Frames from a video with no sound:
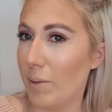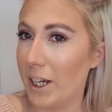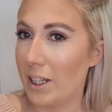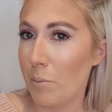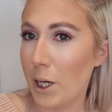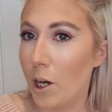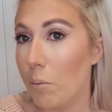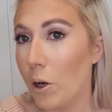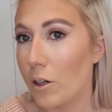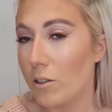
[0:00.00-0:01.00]
make the makeup
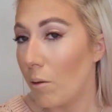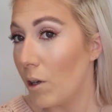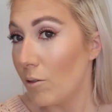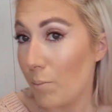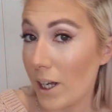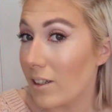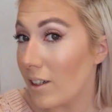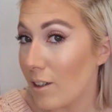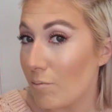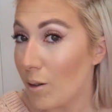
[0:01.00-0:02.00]
look sometimes better,
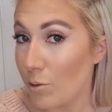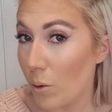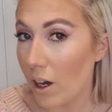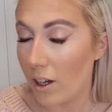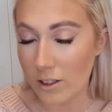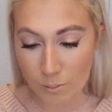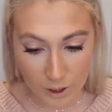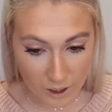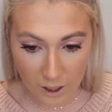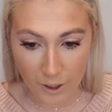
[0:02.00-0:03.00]
sometimes worse.
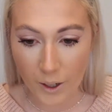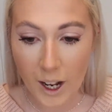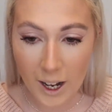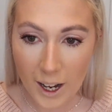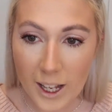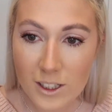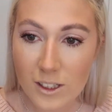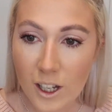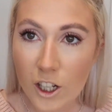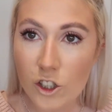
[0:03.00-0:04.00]
But you know,
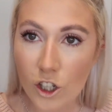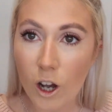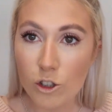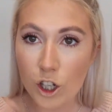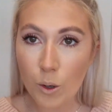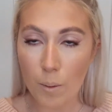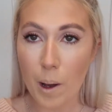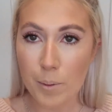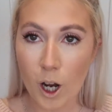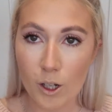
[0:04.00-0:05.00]
I'll show you
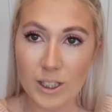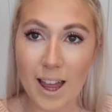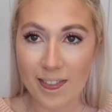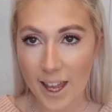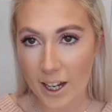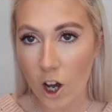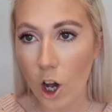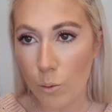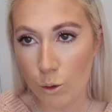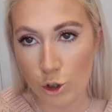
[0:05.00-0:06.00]
up close and then
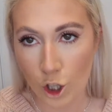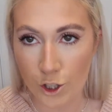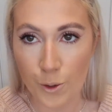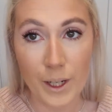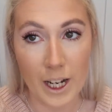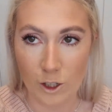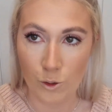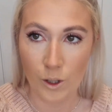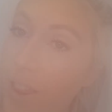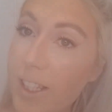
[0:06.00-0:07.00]
I will show you in
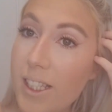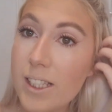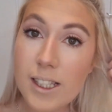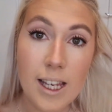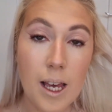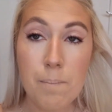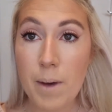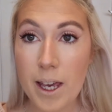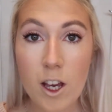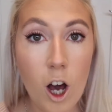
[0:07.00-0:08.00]
natural. This is the
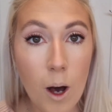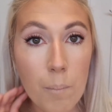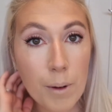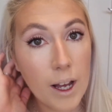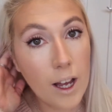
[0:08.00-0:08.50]
makeup